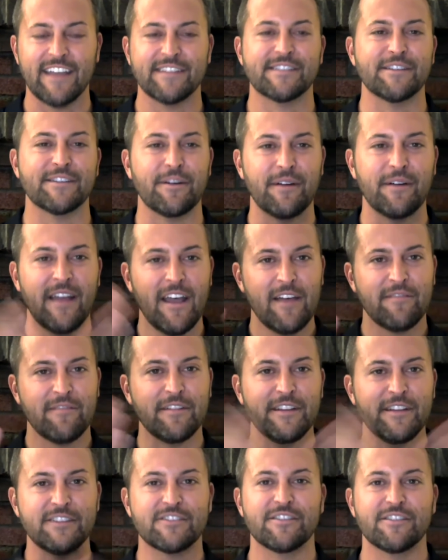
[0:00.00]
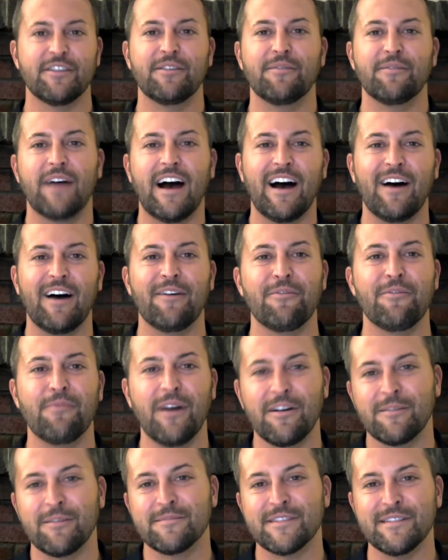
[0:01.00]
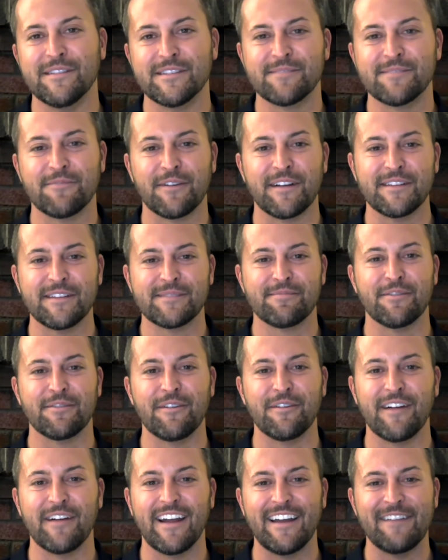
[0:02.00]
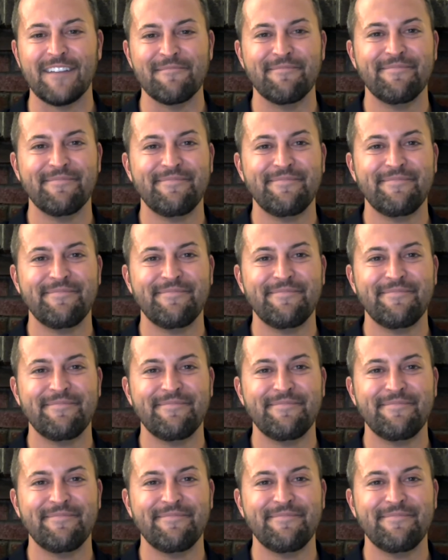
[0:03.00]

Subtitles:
So Felicia, welcome to this morning's program.